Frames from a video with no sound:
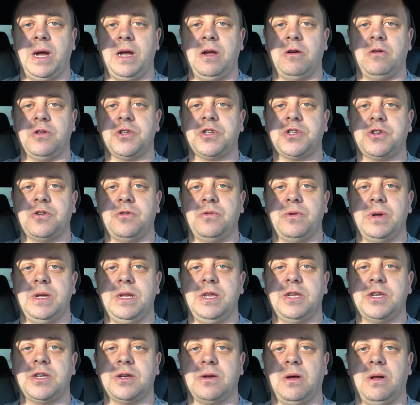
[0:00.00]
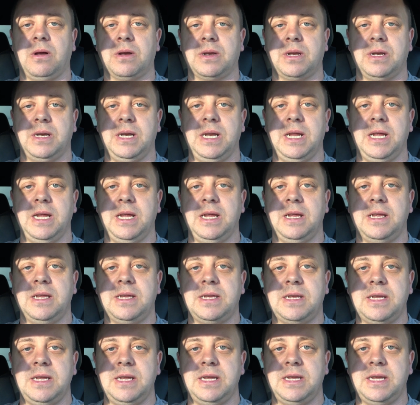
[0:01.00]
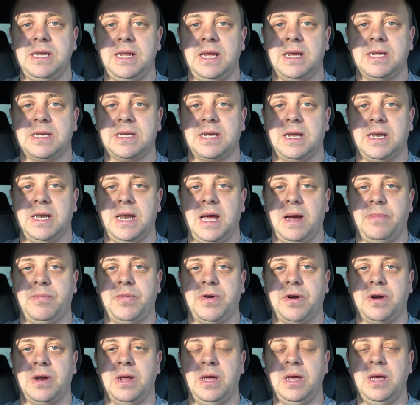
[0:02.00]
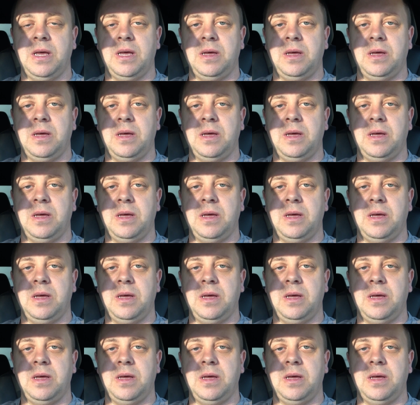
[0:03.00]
I also installed the CCS adapter